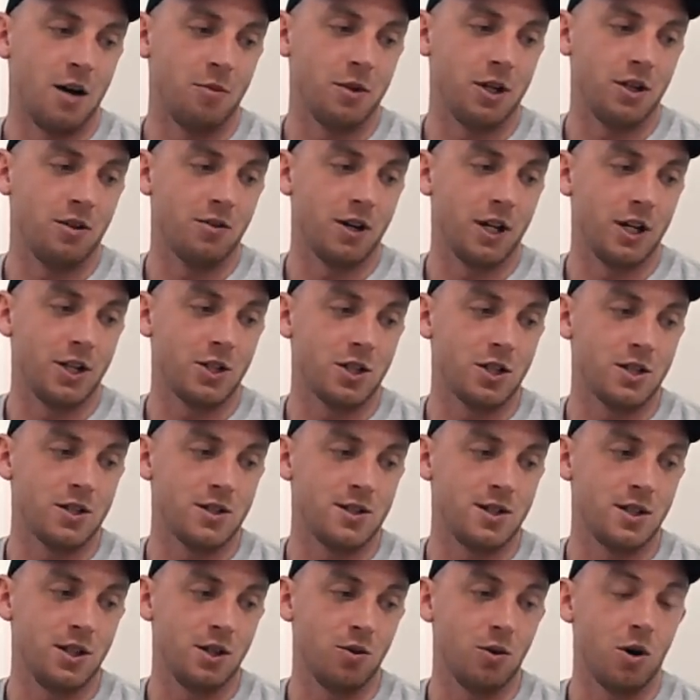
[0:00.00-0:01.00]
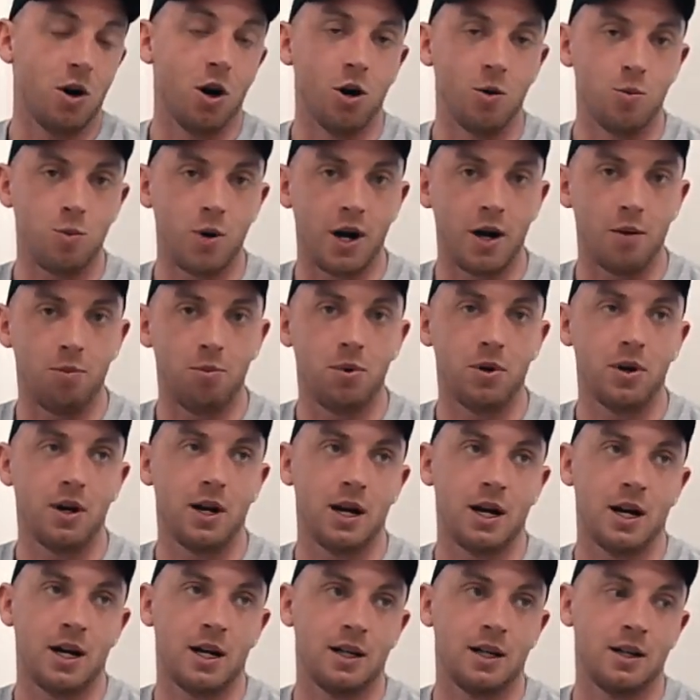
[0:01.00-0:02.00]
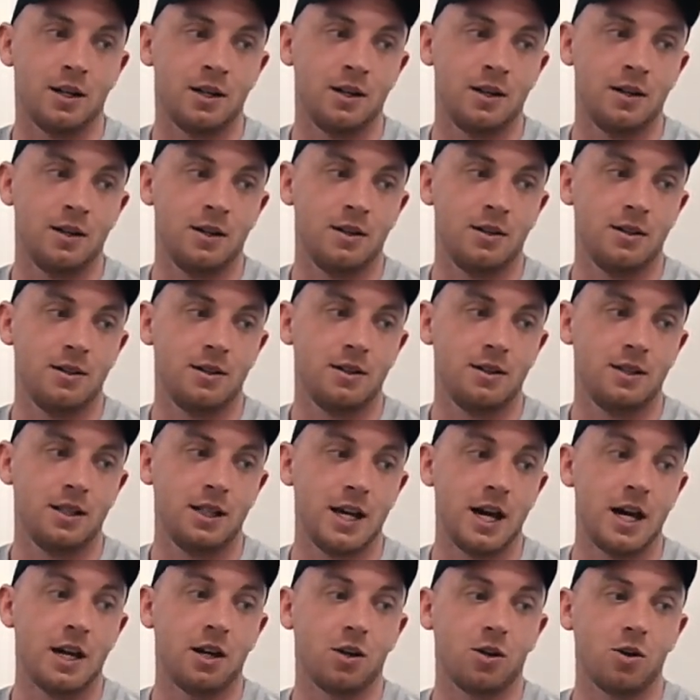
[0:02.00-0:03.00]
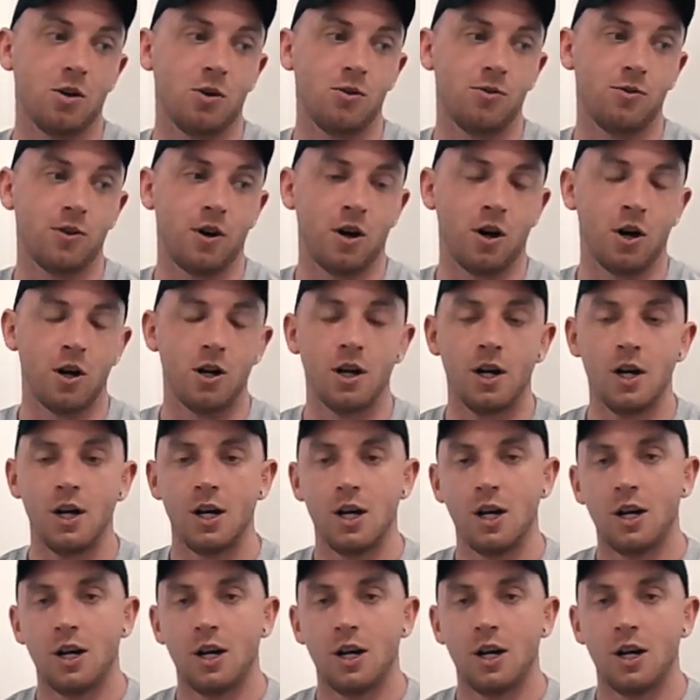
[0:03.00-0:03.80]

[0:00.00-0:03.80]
in relation to her prep and the end goal for her.